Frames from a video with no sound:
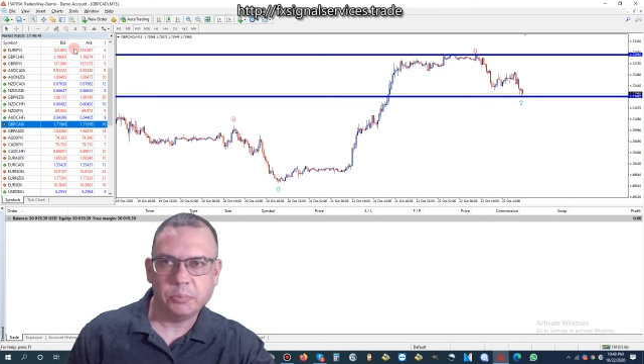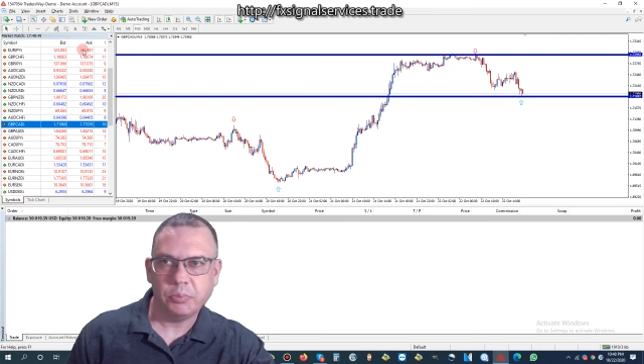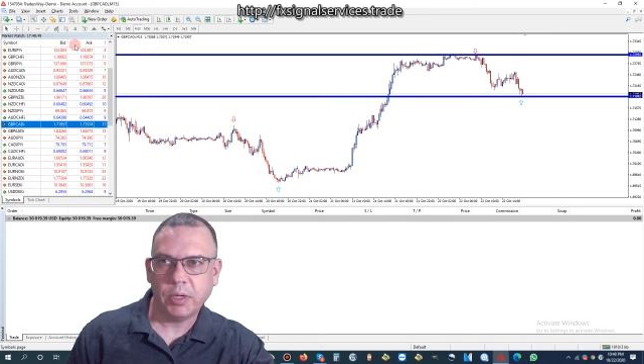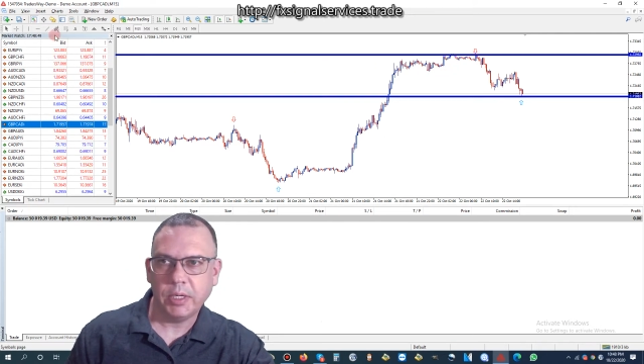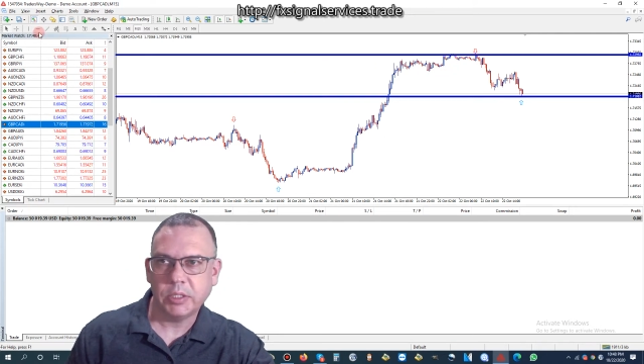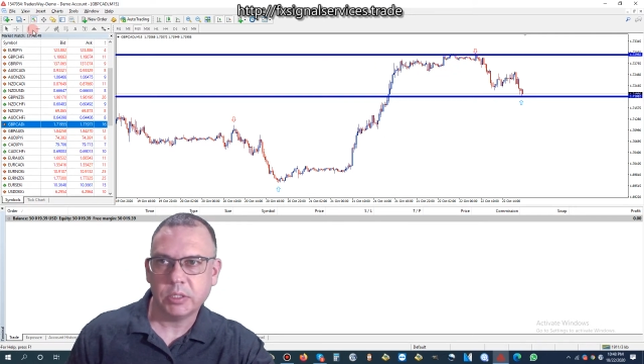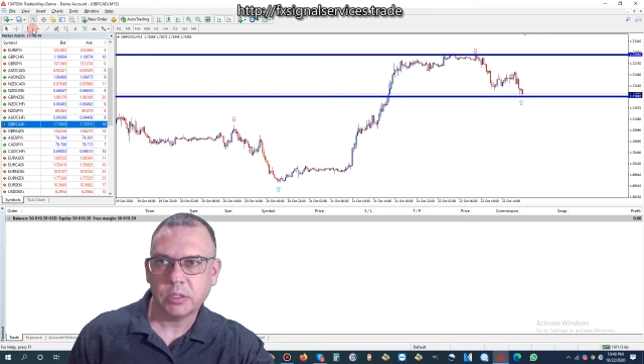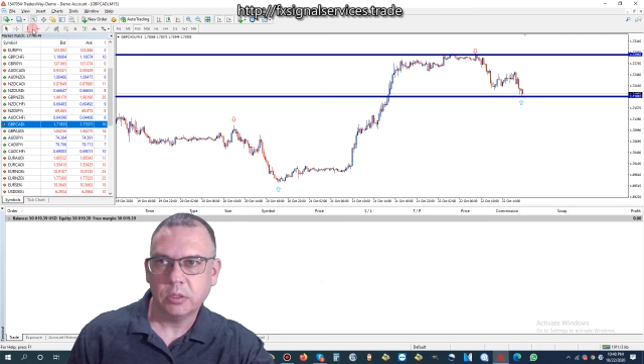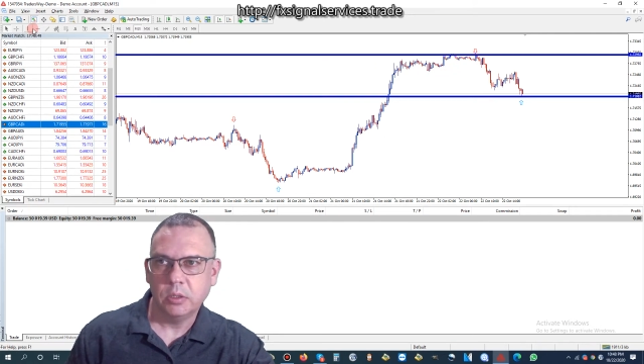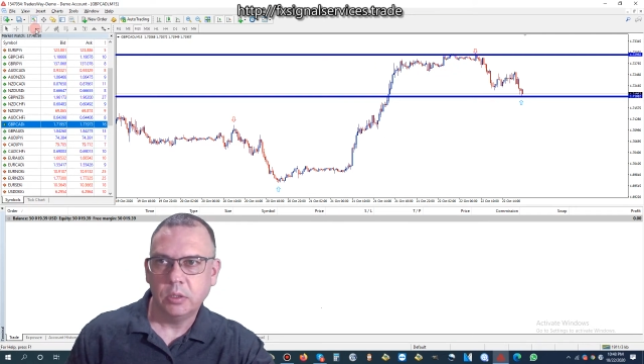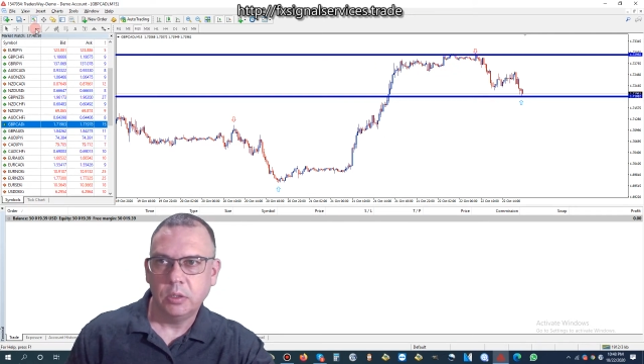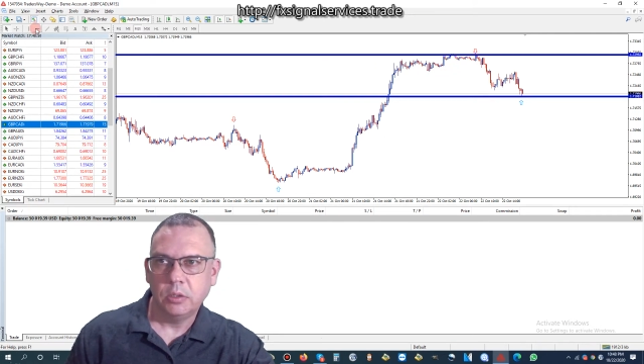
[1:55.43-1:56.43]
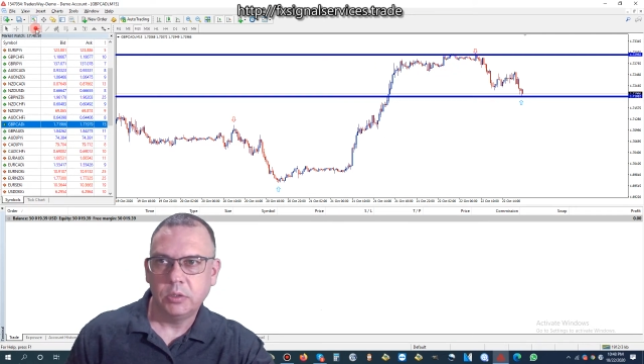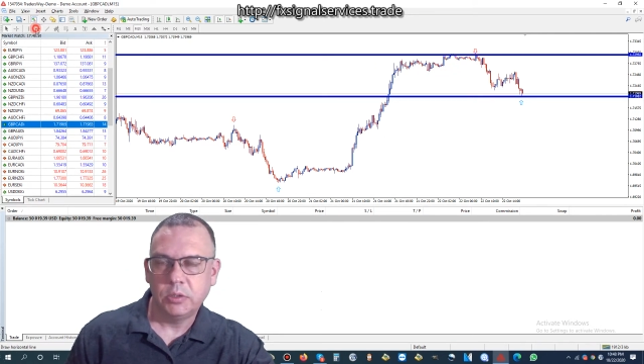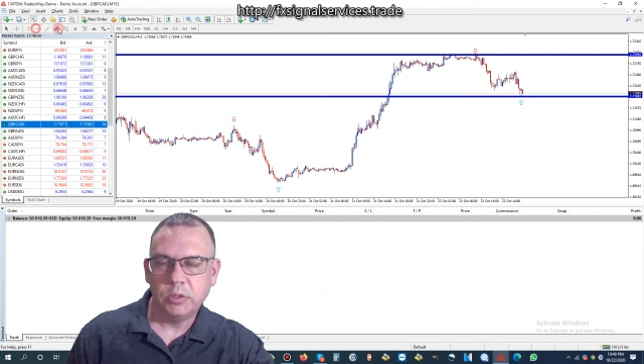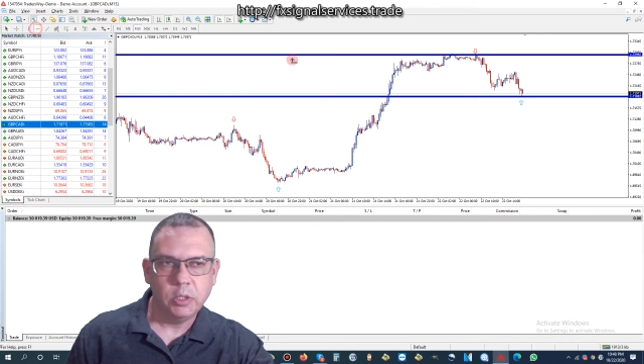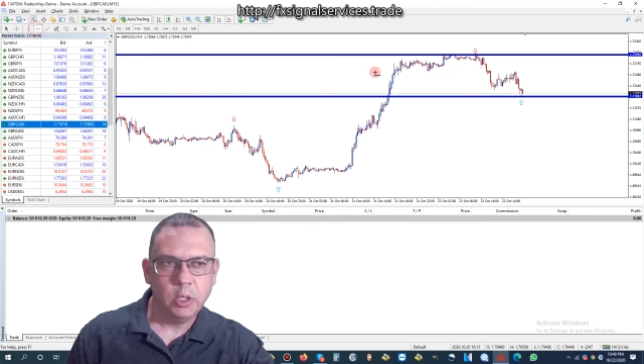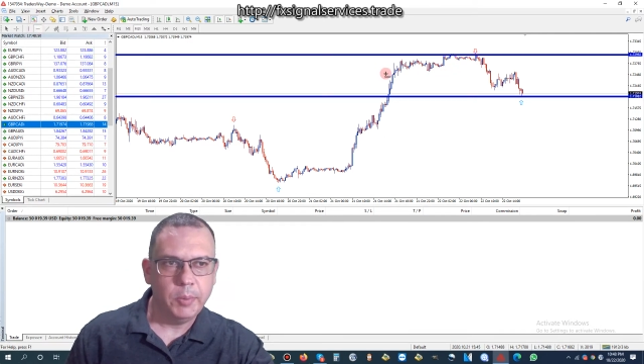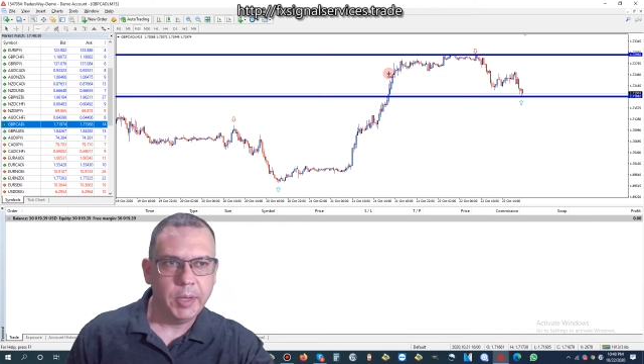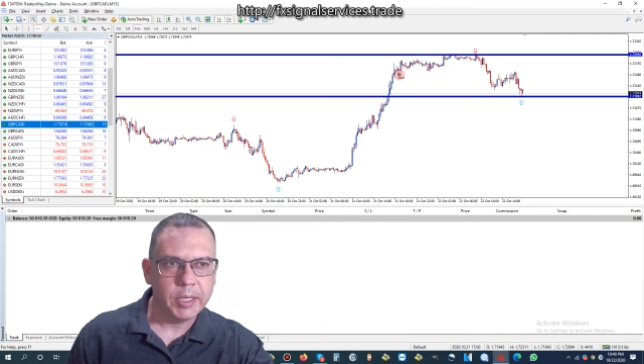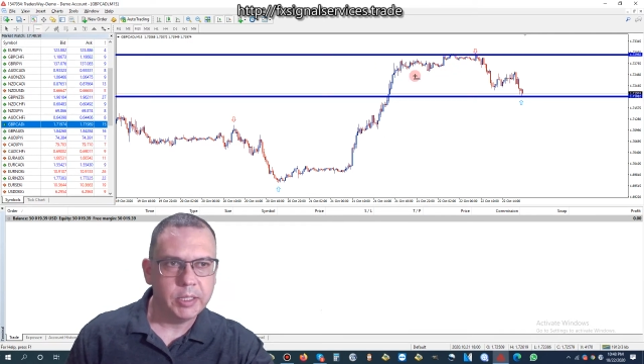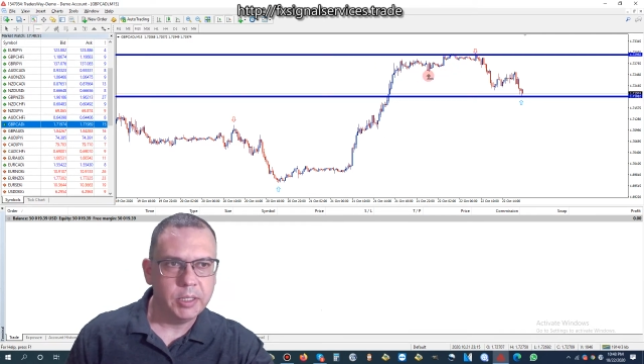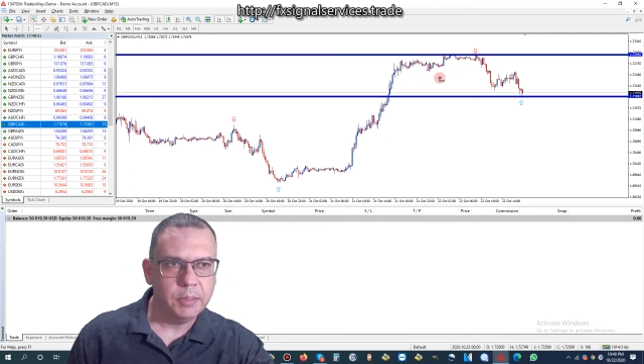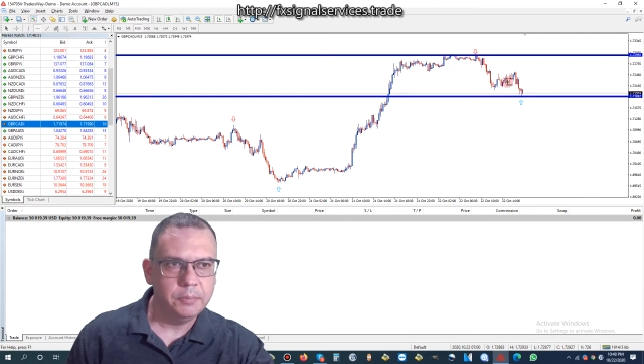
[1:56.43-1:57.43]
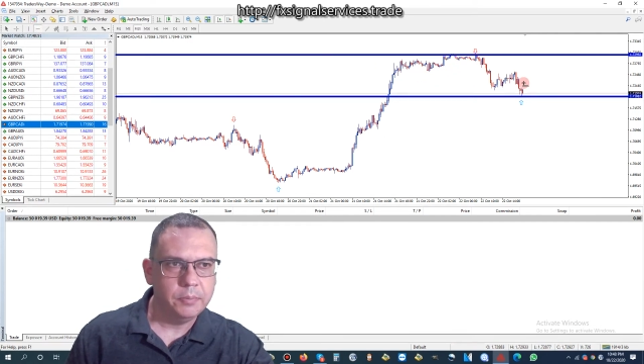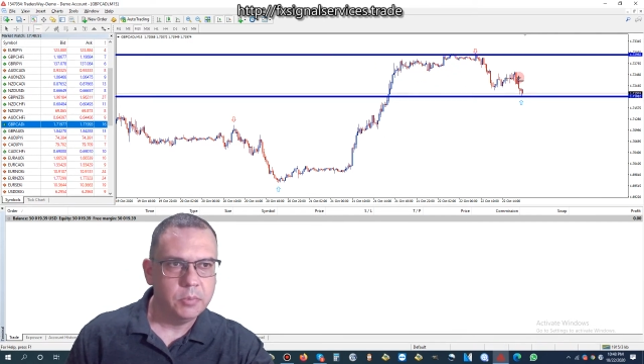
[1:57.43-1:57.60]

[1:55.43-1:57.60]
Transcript: price to go back up